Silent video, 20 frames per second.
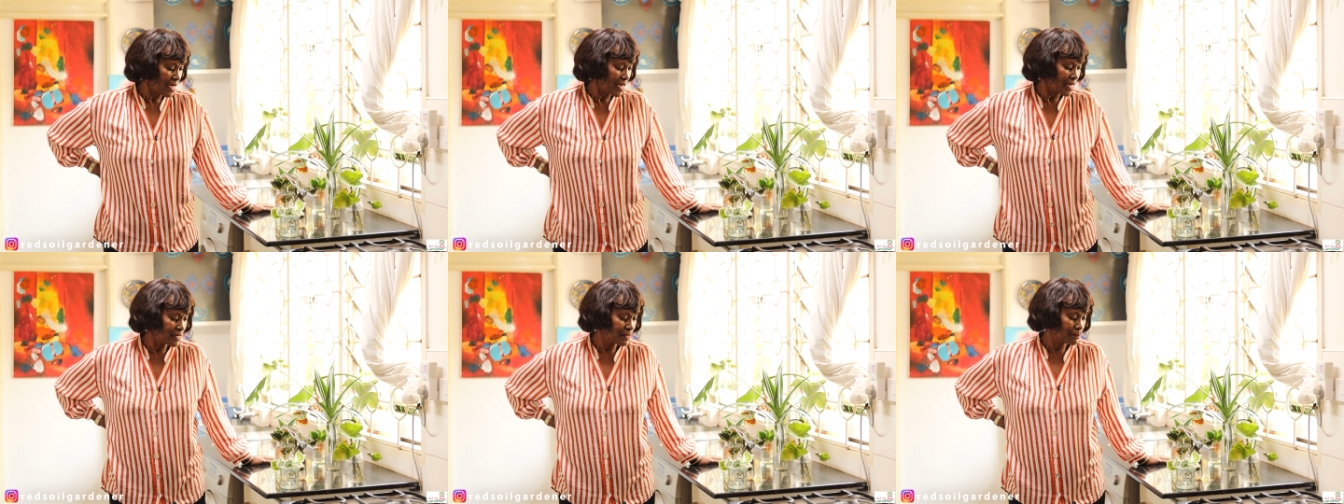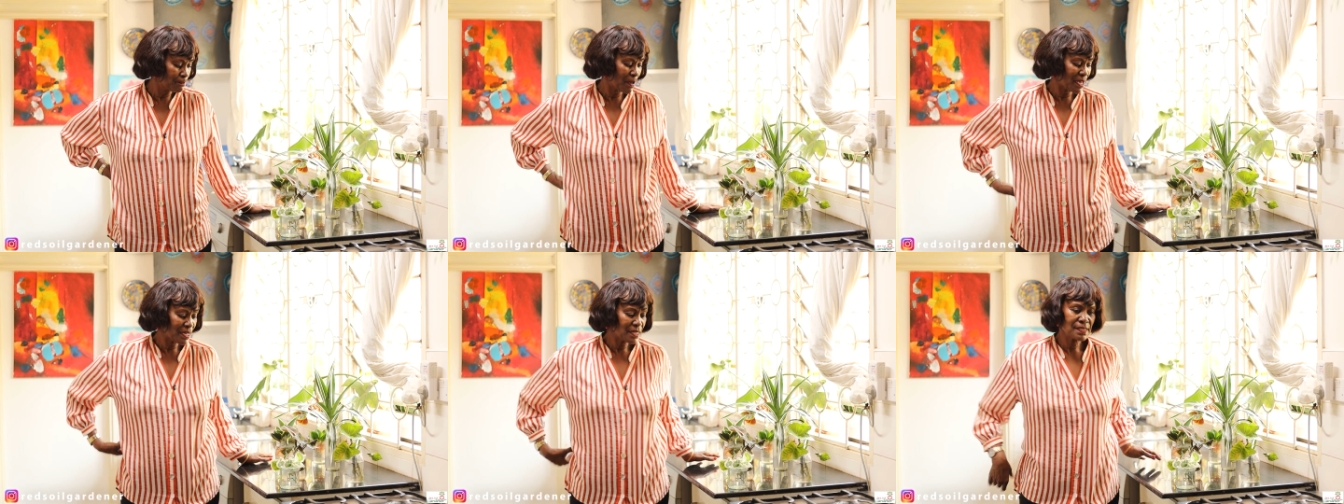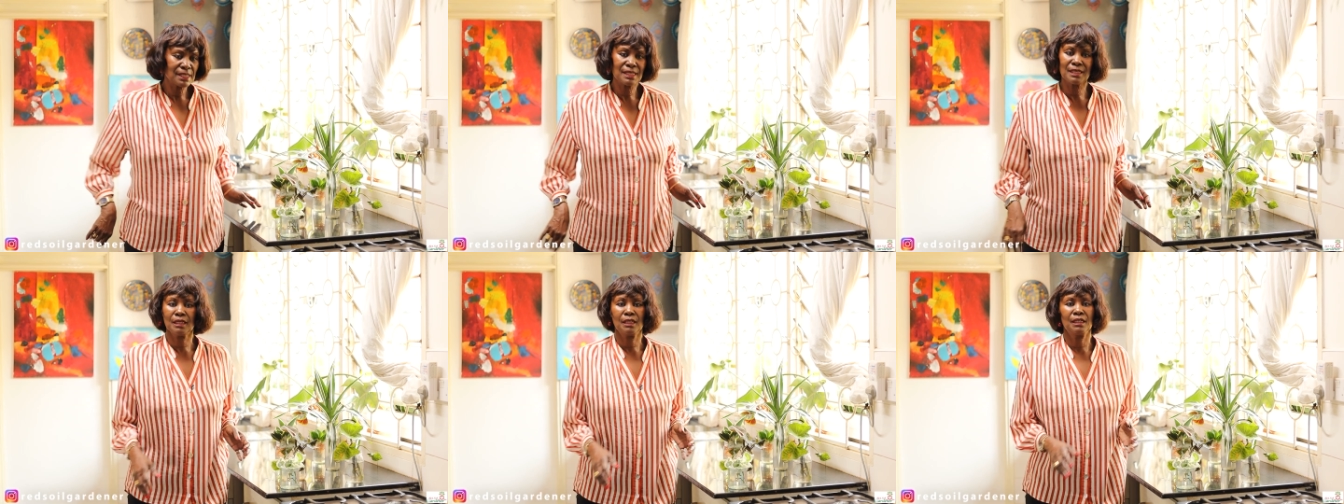is
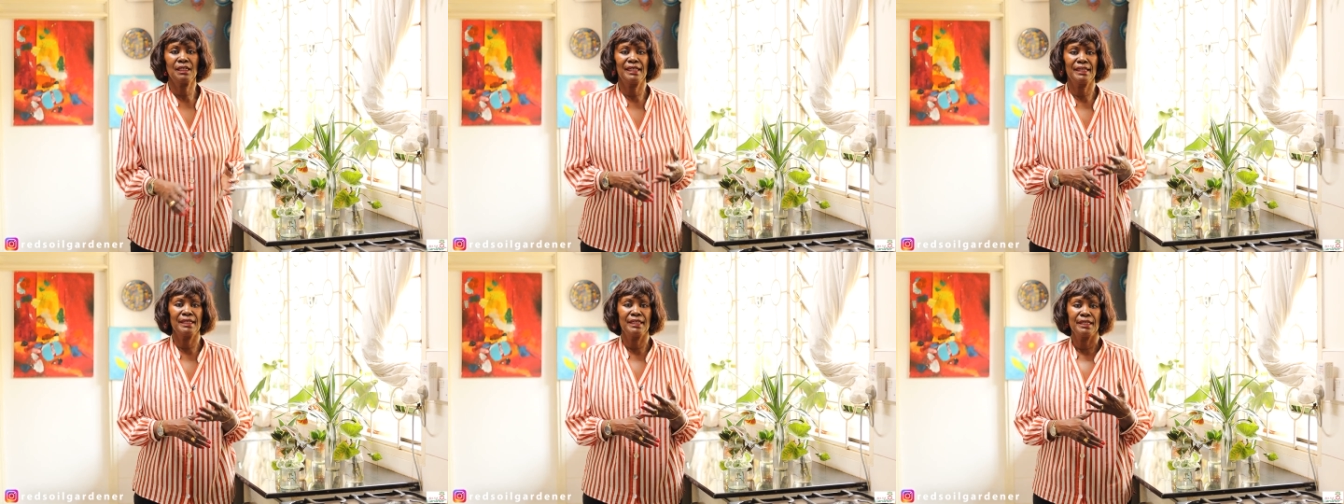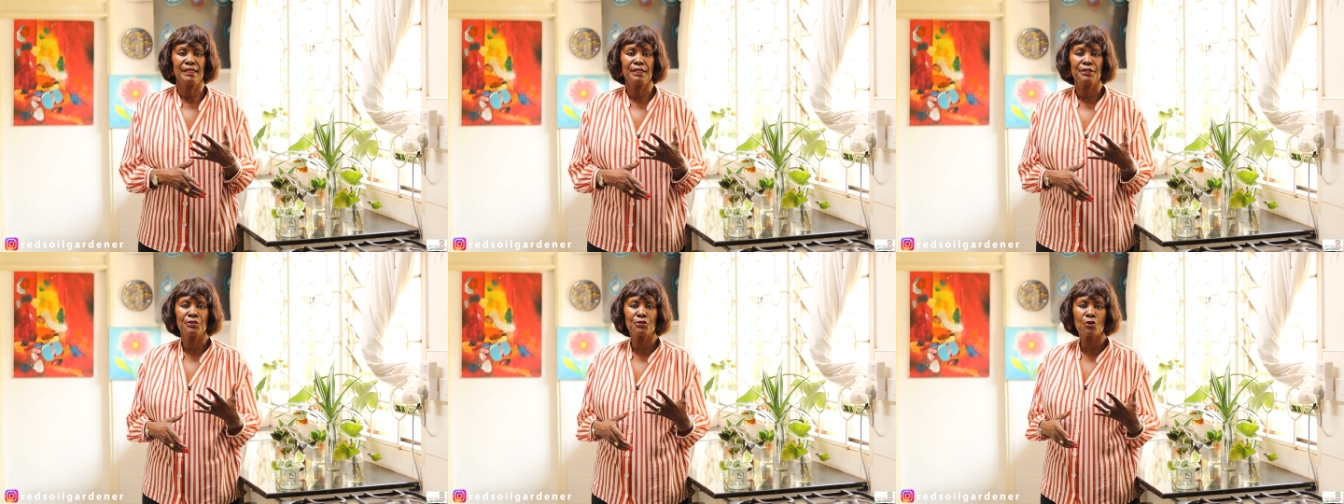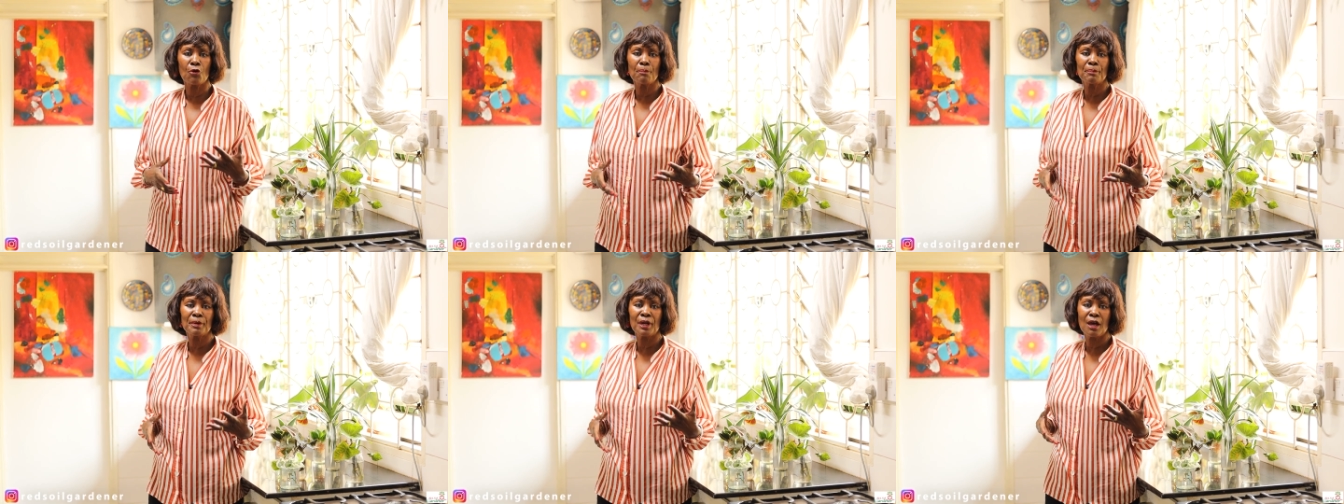basically
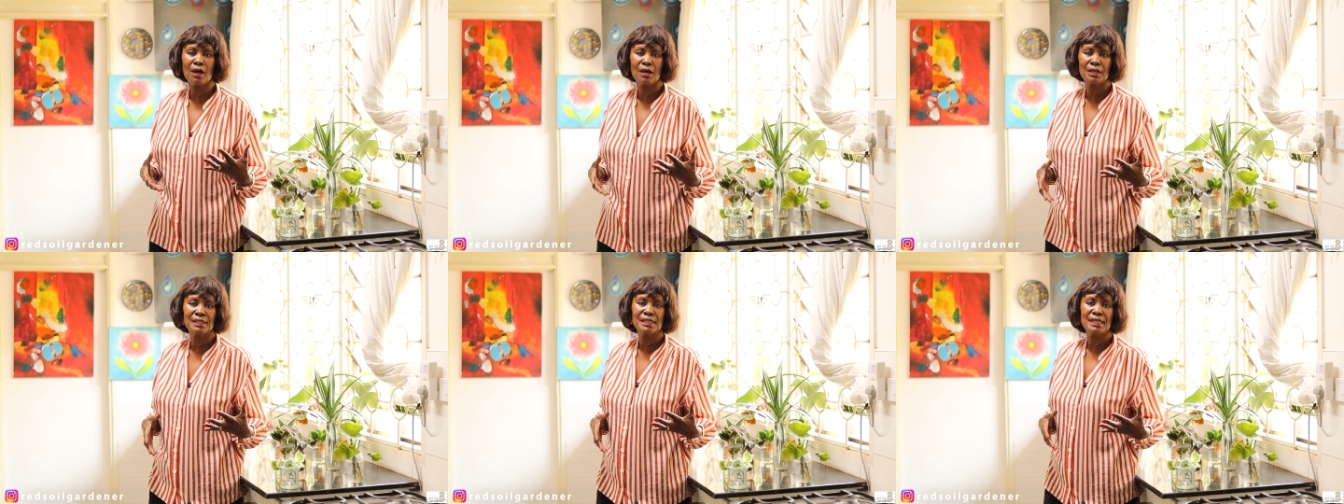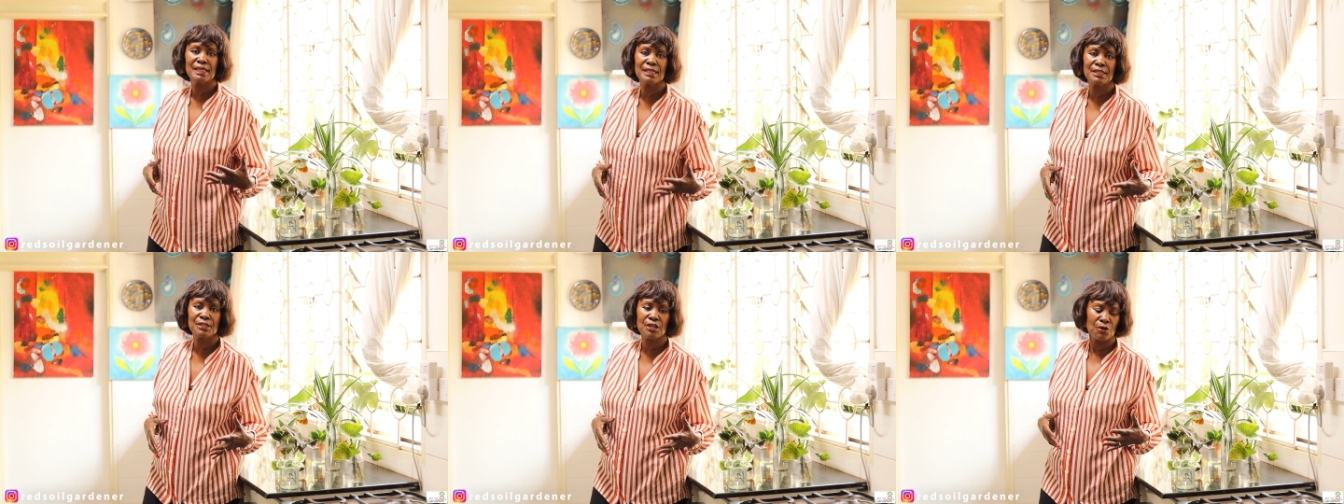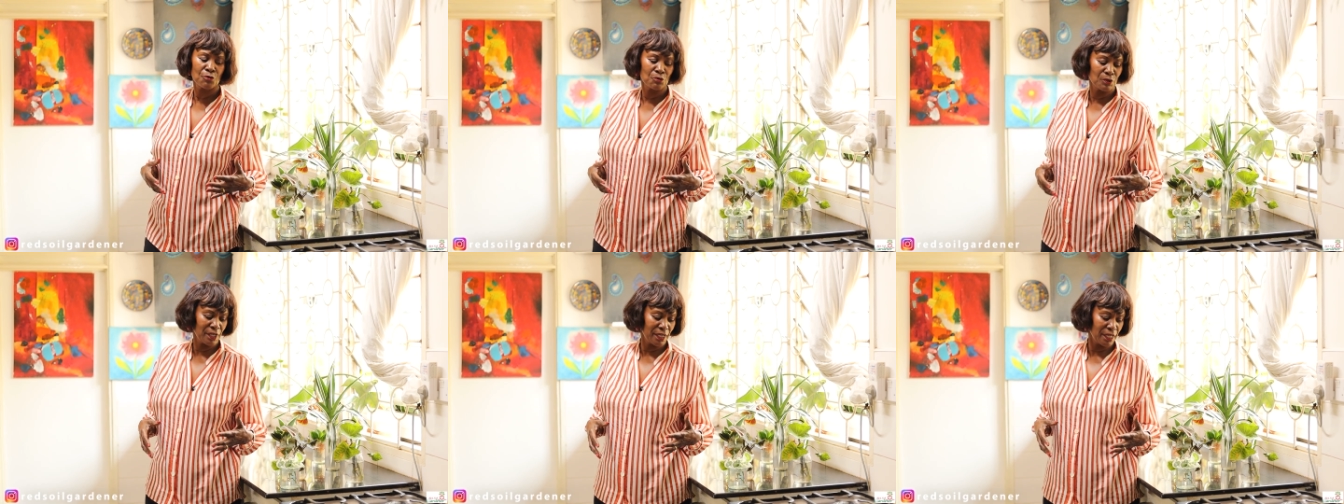your plant is
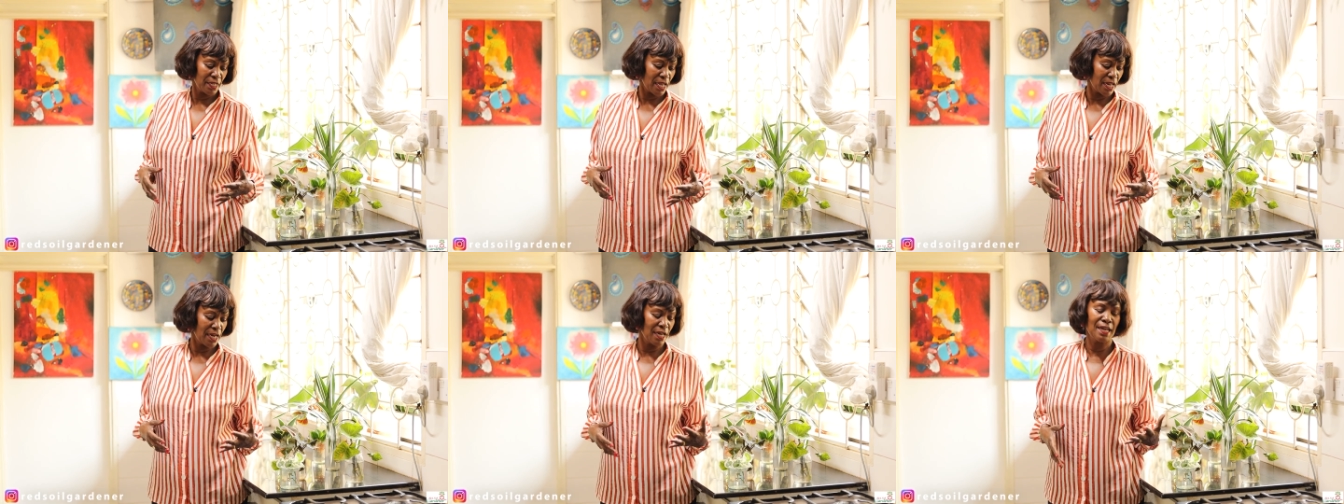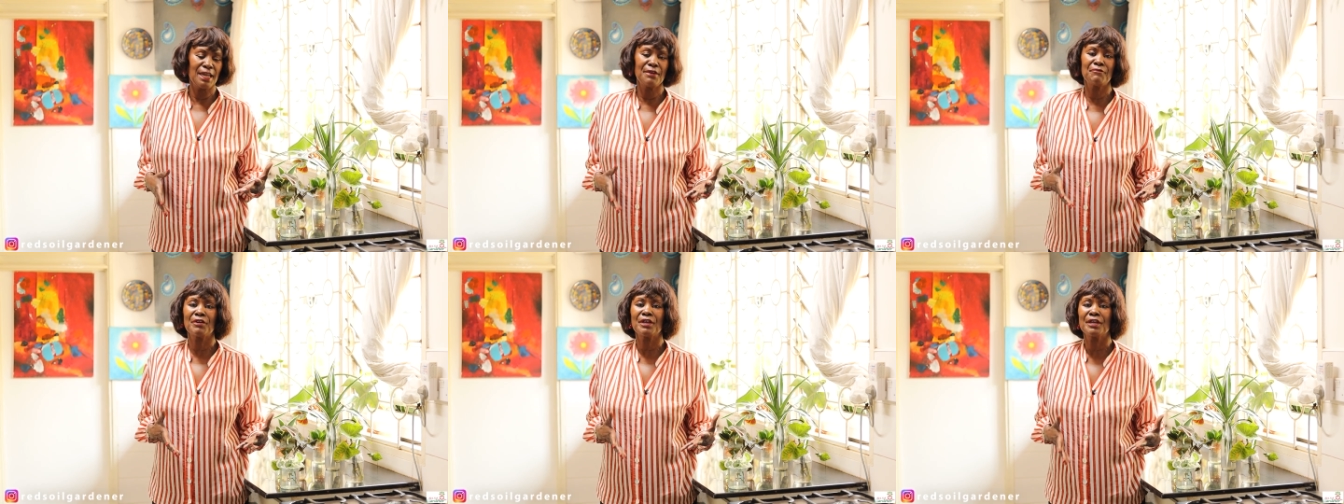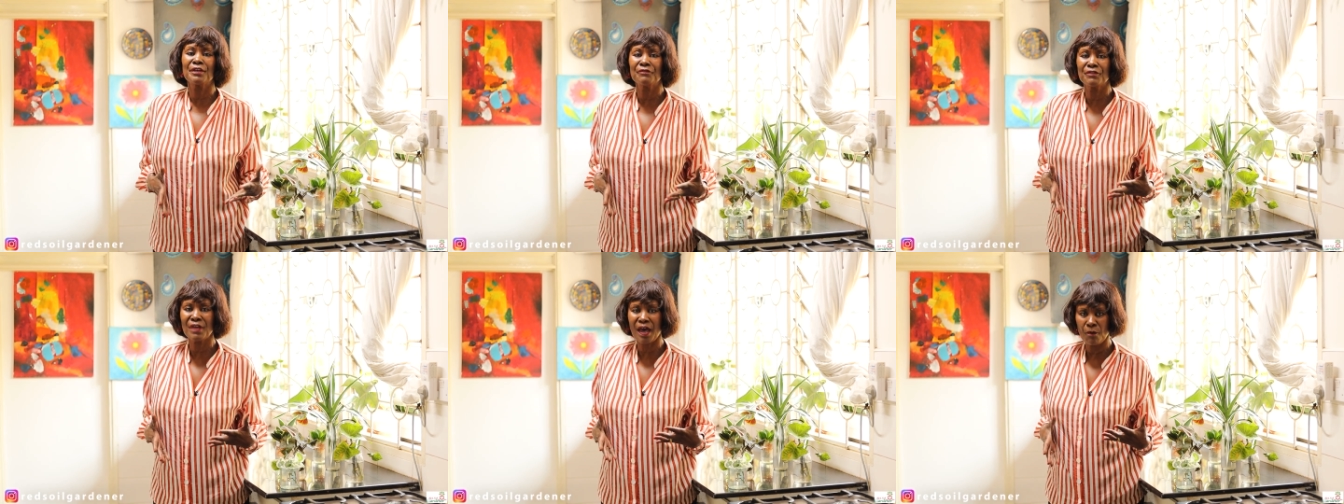only living
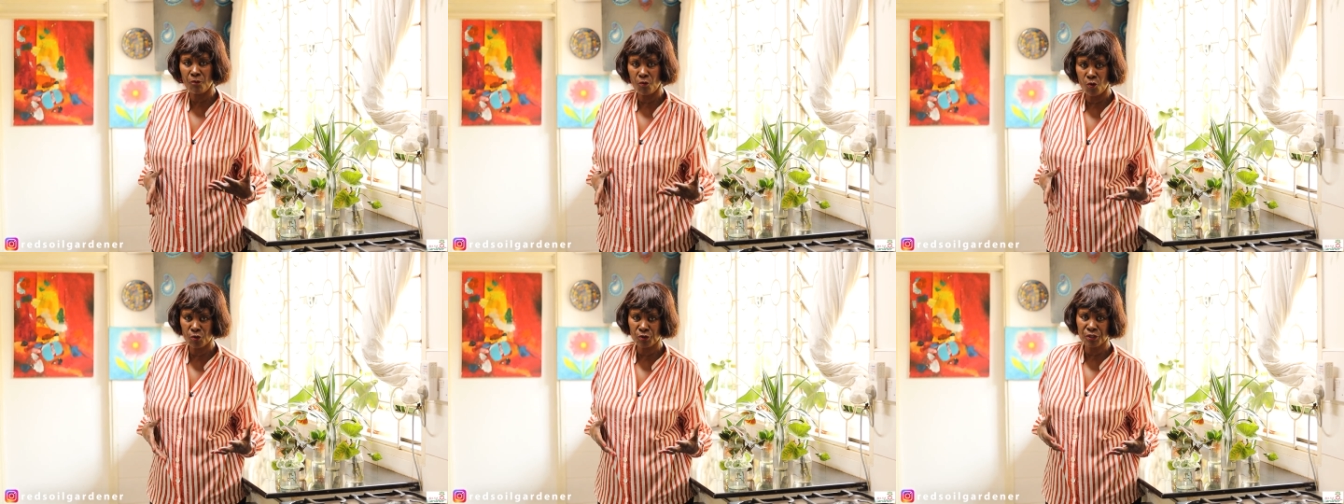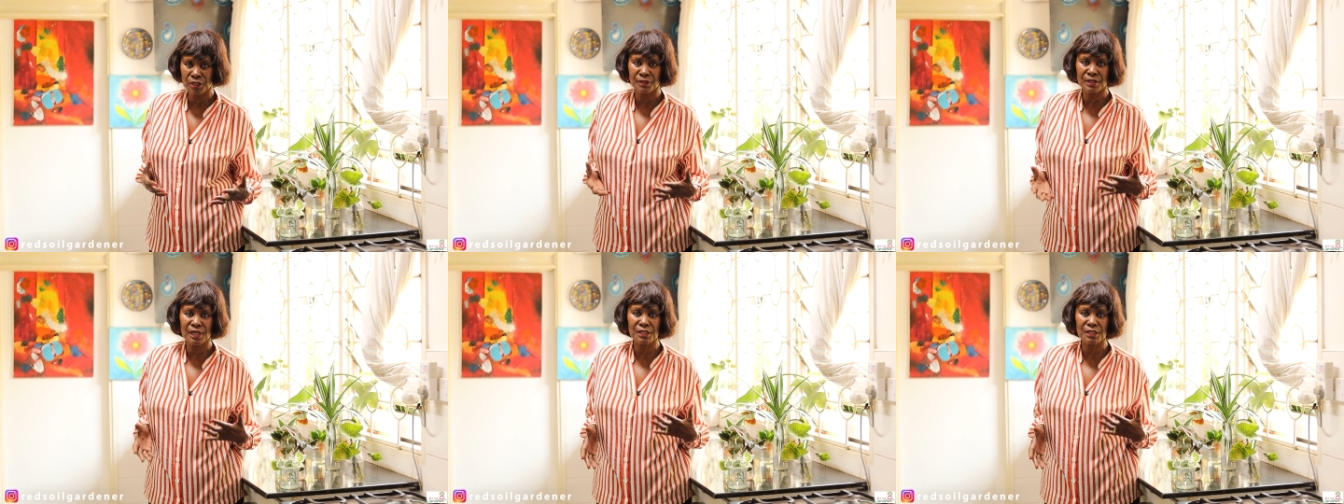in that water.